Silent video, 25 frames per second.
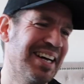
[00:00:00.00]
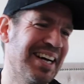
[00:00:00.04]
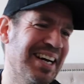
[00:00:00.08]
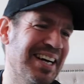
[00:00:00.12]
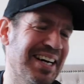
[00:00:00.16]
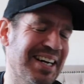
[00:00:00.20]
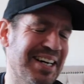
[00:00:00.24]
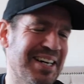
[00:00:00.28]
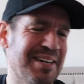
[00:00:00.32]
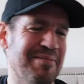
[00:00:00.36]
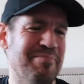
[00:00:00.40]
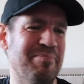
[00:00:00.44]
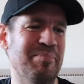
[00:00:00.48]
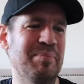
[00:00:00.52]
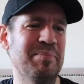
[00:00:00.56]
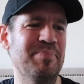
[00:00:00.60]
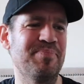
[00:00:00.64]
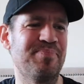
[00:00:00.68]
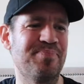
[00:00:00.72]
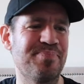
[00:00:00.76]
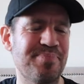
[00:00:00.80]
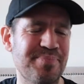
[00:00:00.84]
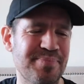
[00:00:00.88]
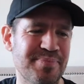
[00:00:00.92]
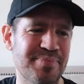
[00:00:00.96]

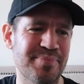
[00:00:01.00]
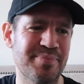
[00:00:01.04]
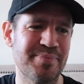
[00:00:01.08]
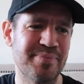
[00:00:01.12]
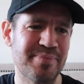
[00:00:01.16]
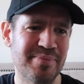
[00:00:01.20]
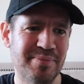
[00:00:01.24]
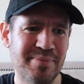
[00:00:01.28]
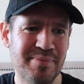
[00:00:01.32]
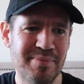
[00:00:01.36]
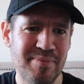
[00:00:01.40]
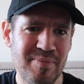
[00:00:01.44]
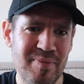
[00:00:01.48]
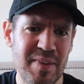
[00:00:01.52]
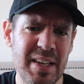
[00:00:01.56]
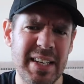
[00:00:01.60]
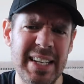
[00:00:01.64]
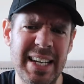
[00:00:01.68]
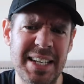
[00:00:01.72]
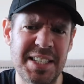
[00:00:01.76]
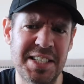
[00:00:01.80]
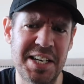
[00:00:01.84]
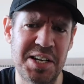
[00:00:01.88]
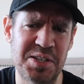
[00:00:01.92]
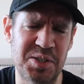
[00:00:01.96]

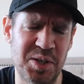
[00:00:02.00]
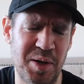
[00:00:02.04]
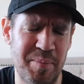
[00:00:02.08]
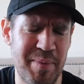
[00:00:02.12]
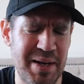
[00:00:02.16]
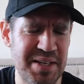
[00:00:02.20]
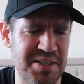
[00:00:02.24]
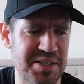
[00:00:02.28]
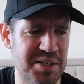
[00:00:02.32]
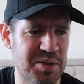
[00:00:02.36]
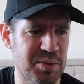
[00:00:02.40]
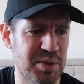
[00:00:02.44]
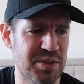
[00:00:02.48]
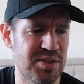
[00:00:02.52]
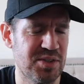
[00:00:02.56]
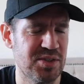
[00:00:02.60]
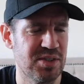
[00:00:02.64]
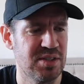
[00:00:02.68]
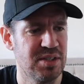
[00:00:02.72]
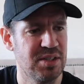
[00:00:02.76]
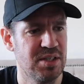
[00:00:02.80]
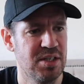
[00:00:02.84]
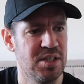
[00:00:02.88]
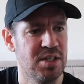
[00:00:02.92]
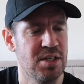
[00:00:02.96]
Yeah, Zoe's got amazing quads.
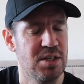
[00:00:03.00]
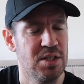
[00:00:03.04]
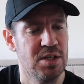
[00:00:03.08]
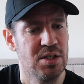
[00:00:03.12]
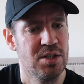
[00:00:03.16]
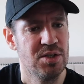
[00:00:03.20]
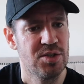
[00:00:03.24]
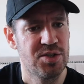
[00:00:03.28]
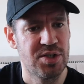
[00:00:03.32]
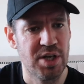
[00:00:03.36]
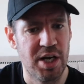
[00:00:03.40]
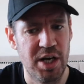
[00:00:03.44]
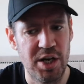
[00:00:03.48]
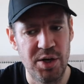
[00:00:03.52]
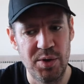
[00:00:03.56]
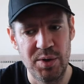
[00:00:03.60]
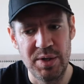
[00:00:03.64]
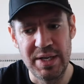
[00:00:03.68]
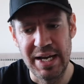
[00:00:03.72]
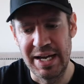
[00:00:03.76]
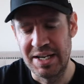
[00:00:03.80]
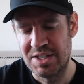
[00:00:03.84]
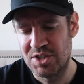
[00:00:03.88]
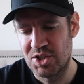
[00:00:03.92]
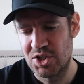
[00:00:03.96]
So
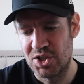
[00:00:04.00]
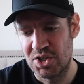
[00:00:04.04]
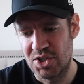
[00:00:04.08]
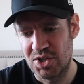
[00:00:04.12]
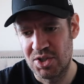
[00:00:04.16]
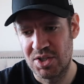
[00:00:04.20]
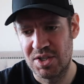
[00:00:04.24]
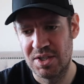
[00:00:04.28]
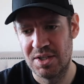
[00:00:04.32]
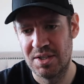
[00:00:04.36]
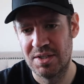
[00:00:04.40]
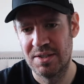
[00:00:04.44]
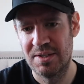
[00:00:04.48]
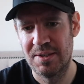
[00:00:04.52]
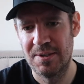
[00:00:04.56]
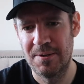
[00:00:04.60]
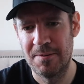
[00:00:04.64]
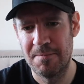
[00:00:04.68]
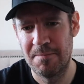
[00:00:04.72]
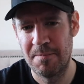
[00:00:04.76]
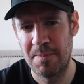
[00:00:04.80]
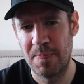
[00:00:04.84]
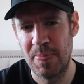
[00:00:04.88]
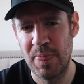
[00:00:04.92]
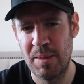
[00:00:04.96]
yeah, it's just,
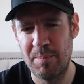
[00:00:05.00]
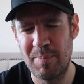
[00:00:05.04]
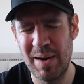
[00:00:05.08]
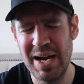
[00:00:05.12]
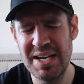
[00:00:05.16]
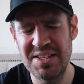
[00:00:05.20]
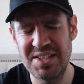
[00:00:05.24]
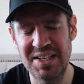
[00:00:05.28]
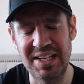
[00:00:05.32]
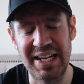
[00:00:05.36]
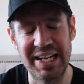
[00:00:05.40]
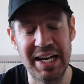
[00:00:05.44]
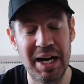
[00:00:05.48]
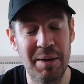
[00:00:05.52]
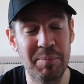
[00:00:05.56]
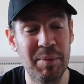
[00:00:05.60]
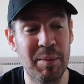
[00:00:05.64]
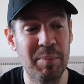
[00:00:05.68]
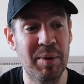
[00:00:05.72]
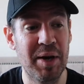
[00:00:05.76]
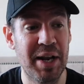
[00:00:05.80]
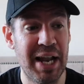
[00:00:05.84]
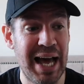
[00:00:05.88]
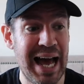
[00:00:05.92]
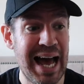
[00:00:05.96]
basically
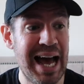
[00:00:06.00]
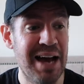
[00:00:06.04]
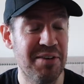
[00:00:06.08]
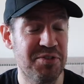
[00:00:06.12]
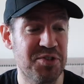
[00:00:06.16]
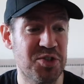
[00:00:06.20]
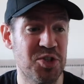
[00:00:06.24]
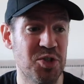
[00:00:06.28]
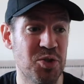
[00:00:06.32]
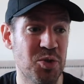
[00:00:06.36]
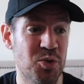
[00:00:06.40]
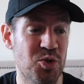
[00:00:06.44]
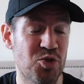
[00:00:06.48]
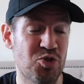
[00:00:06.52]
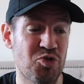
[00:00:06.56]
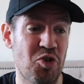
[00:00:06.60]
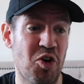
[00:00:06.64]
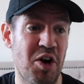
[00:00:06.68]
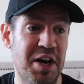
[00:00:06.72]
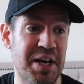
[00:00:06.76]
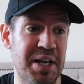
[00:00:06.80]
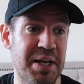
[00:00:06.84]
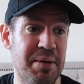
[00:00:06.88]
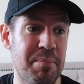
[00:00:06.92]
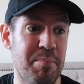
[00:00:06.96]
I'm gonna have to
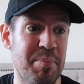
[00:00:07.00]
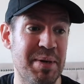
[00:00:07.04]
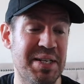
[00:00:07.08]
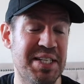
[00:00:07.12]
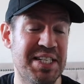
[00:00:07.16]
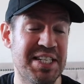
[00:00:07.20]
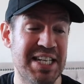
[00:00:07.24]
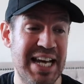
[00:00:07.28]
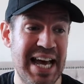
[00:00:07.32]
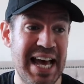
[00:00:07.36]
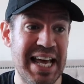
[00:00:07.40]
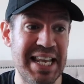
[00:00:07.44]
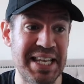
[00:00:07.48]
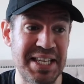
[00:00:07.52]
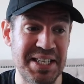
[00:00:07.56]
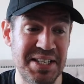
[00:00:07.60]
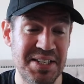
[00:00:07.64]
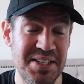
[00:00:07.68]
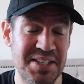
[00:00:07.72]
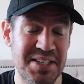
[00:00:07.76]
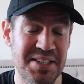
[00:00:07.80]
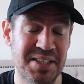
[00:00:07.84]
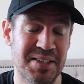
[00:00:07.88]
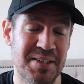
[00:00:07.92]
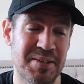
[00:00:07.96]
try and
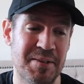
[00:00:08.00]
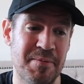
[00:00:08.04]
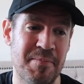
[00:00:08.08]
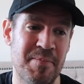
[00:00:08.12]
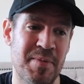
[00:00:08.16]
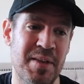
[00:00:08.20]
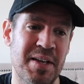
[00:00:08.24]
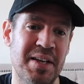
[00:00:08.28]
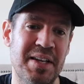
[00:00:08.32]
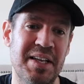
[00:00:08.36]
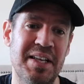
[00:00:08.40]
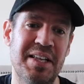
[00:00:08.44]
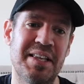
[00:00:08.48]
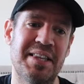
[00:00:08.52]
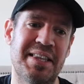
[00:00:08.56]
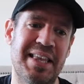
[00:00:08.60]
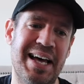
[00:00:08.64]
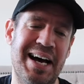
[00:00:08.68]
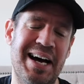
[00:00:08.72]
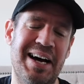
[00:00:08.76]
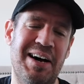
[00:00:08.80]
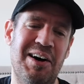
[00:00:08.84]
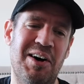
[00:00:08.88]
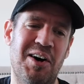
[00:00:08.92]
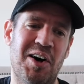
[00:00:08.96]
pretend
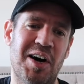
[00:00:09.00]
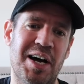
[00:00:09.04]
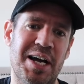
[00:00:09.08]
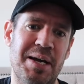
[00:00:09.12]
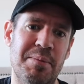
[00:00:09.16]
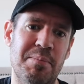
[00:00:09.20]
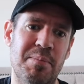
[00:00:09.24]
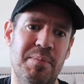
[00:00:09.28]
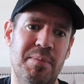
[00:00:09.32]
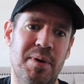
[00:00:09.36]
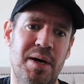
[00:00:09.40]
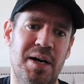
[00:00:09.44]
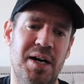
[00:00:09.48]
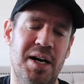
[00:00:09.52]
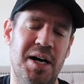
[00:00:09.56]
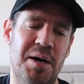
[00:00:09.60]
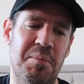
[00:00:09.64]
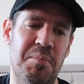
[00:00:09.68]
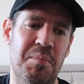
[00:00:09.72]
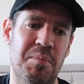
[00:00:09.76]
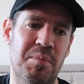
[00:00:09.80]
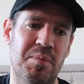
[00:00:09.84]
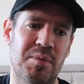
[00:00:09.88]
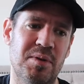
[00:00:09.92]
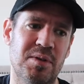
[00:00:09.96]
that
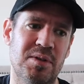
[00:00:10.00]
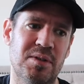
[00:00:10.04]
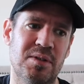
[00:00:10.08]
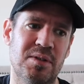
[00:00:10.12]
I'm